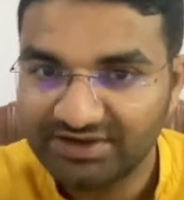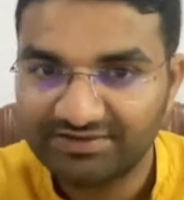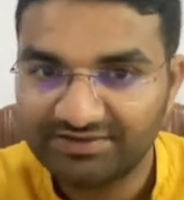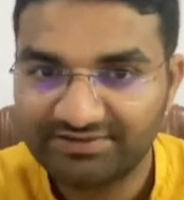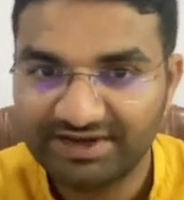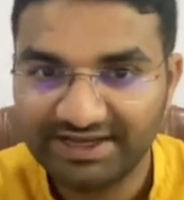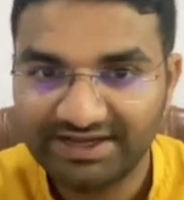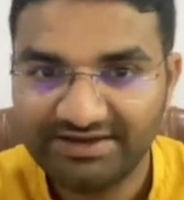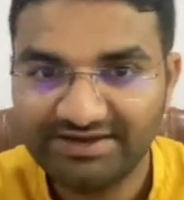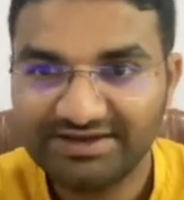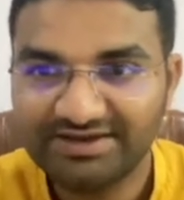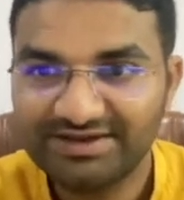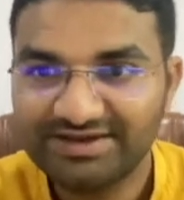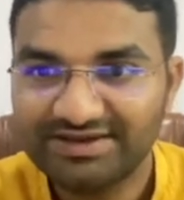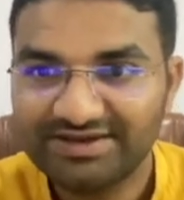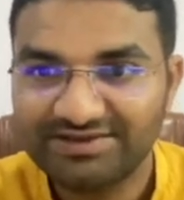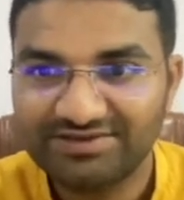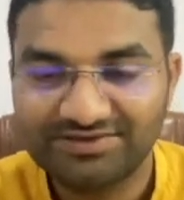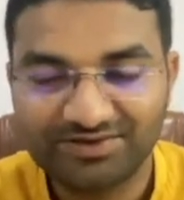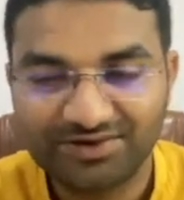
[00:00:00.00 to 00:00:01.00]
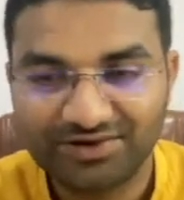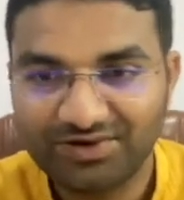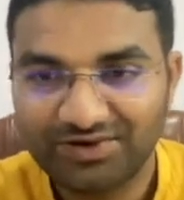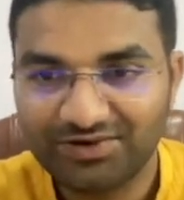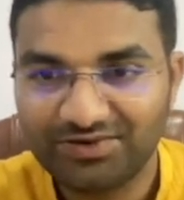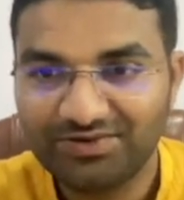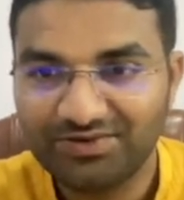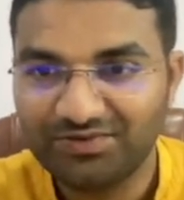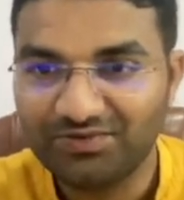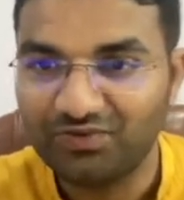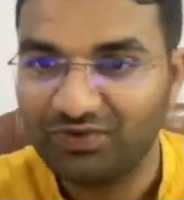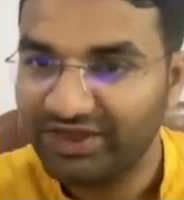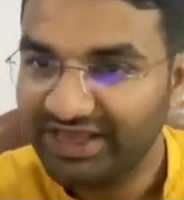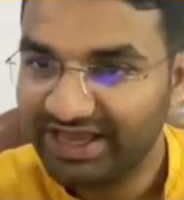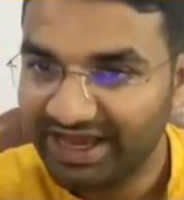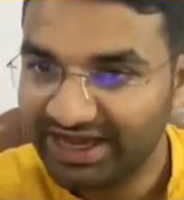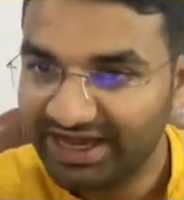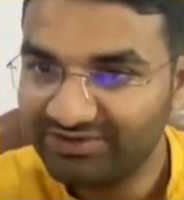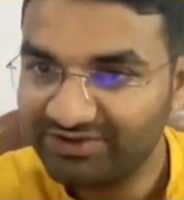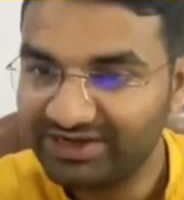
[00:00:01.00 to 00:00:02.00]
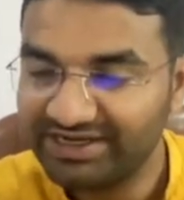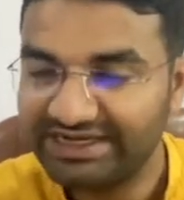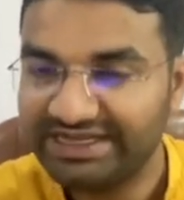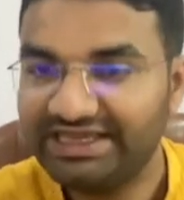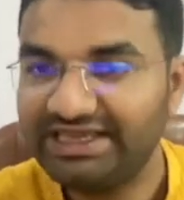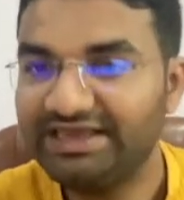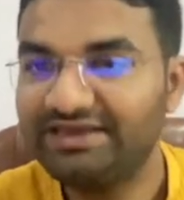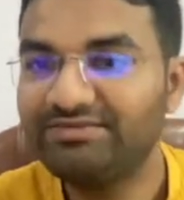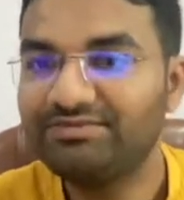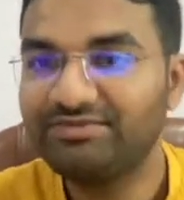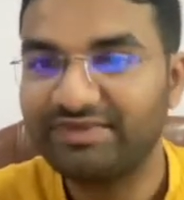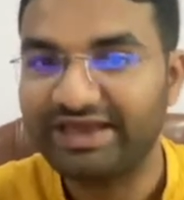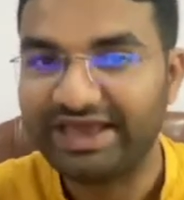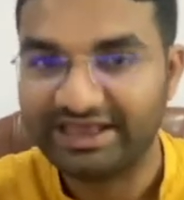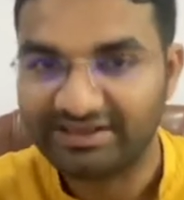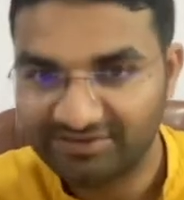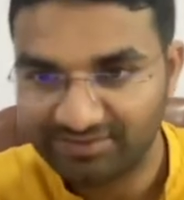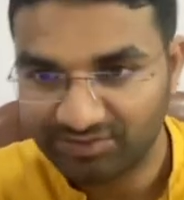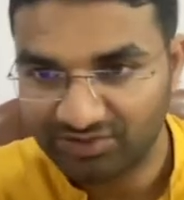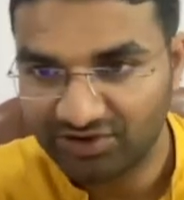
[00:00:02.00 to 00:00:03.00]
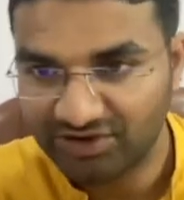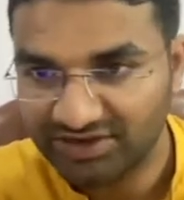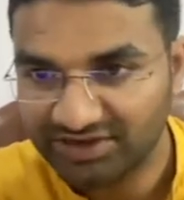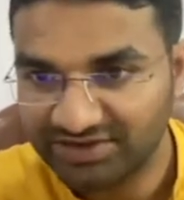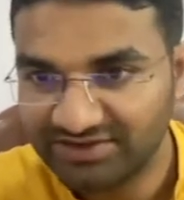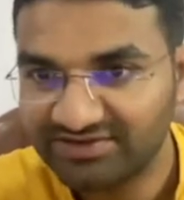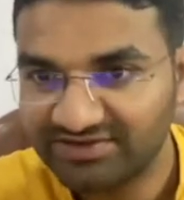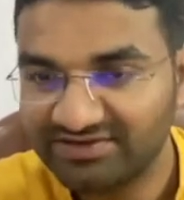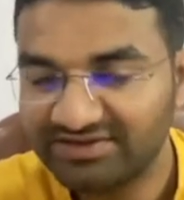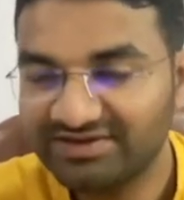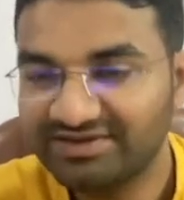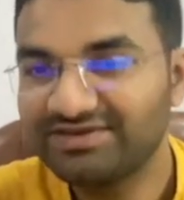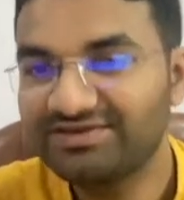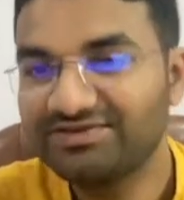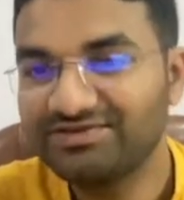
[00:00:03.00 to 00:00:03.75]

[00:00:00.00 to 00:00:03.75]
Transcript: Fine. So we have a team experts,